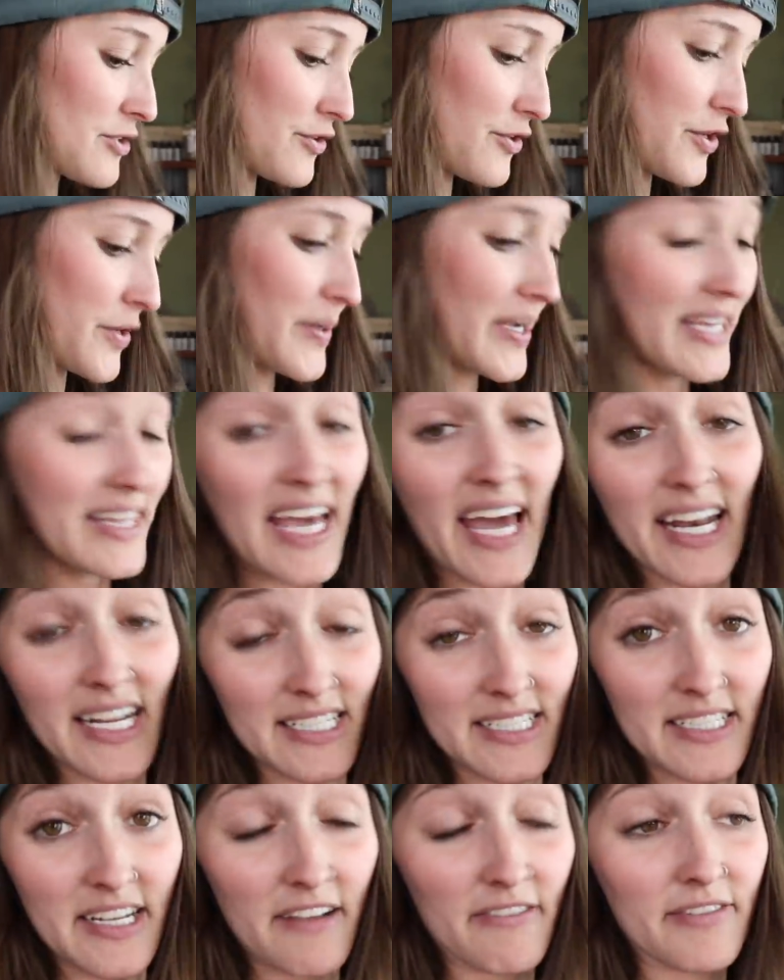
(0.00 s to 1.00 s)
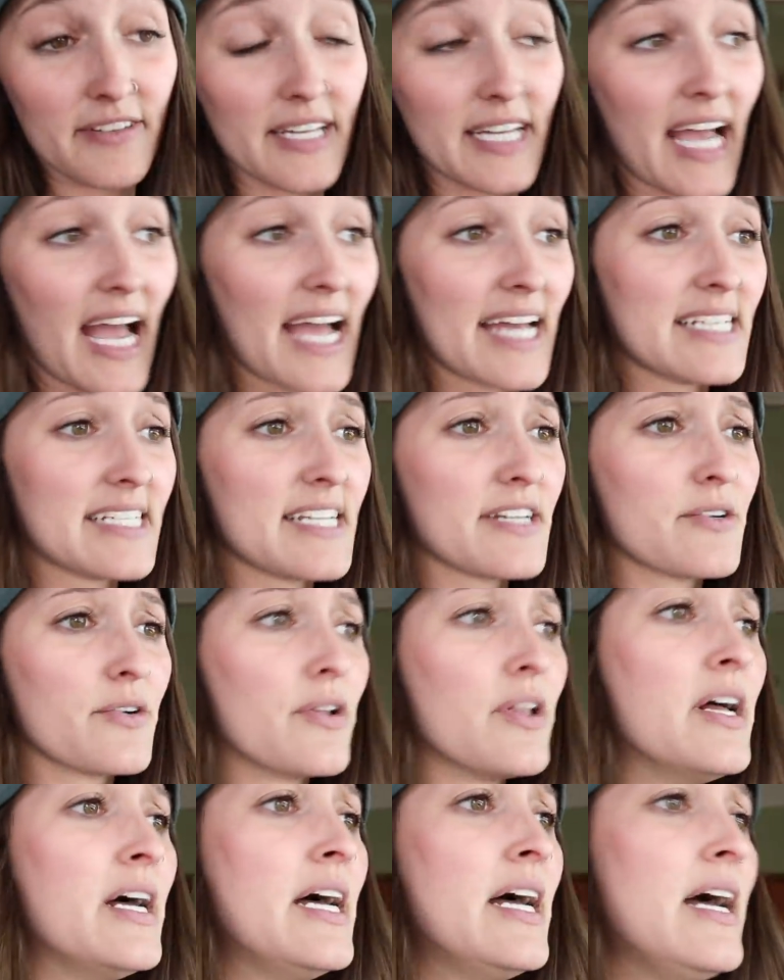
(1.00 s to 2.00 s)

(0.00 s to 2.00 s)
are growing. And that is definitely ideal.